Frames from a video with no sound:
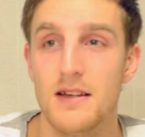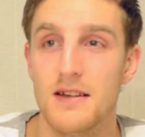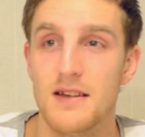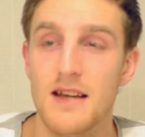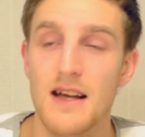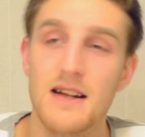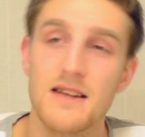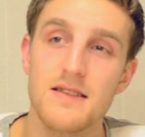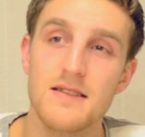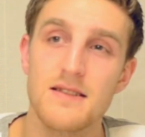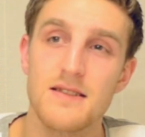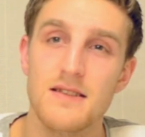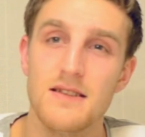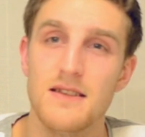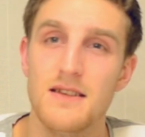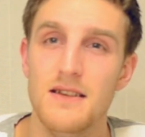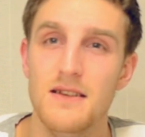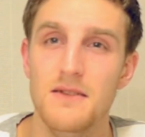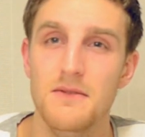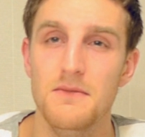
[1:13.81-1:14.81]
That's
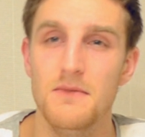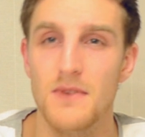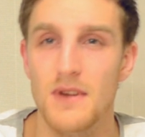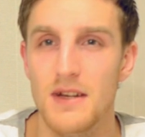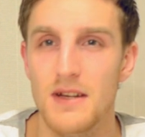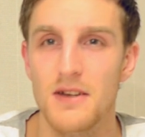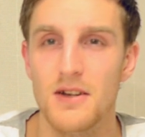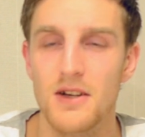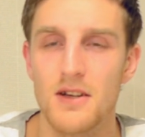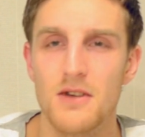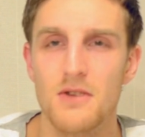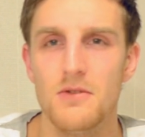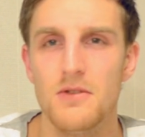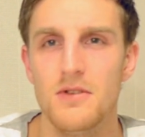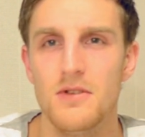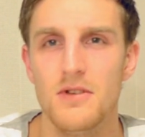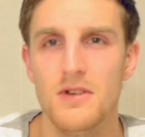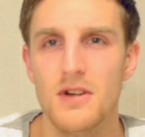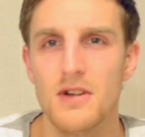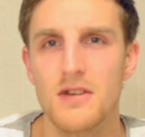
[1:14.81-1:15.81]

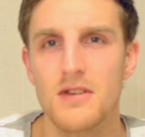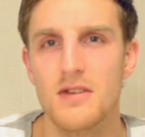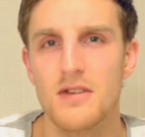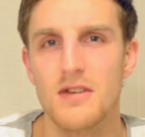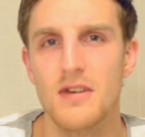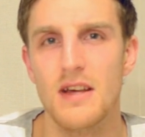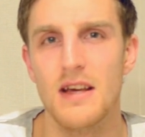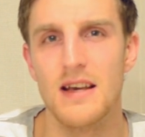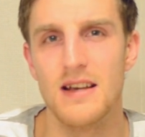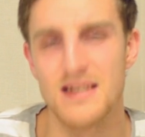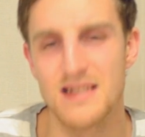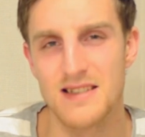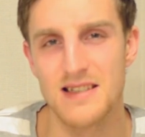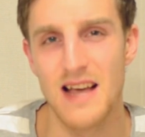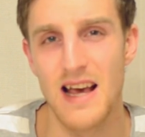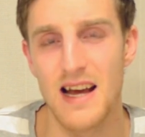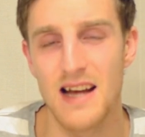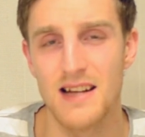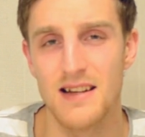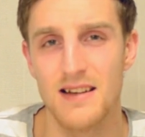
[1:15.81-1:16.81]
not
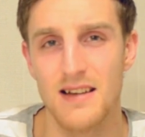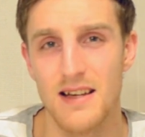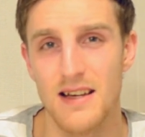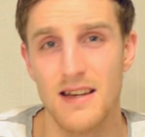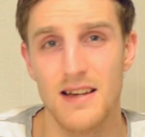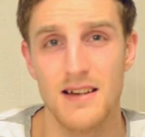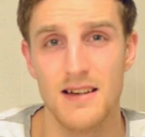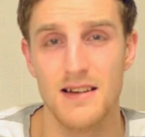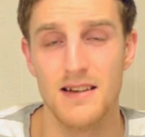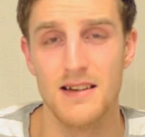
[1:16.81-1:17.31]
exactly